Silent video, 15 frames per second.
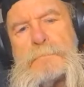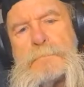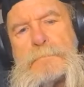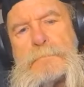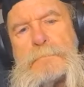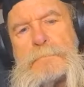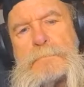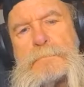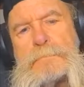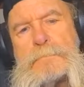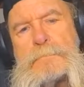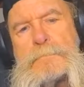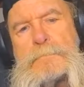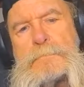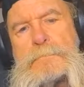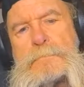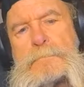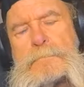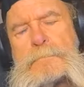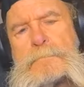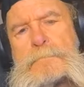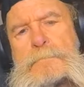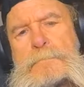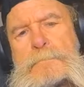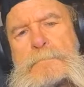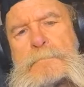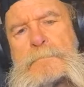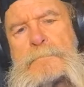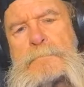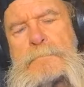
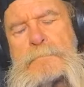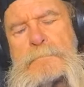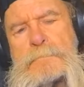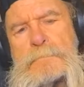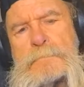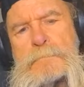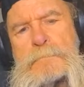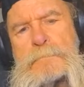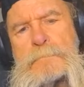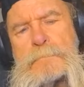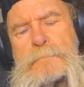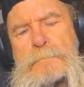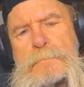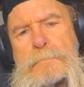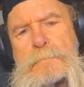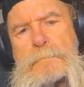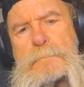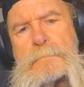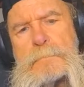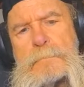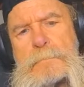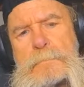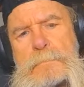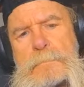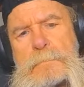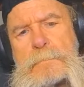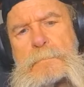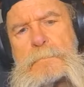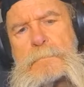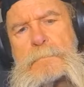
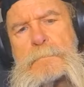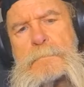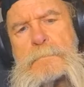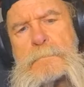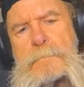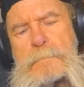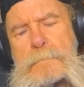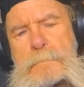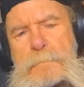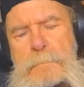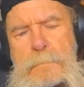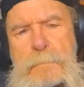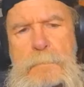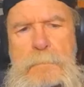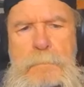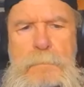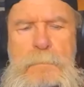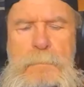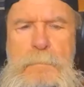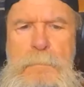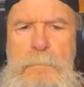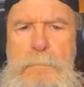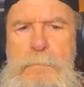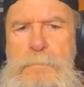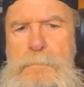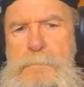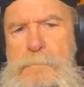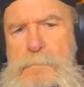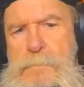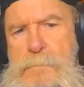
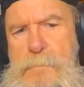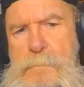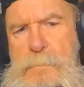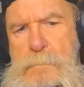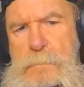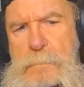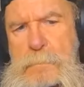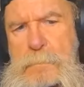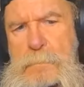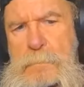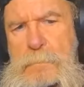The person shown says nothing.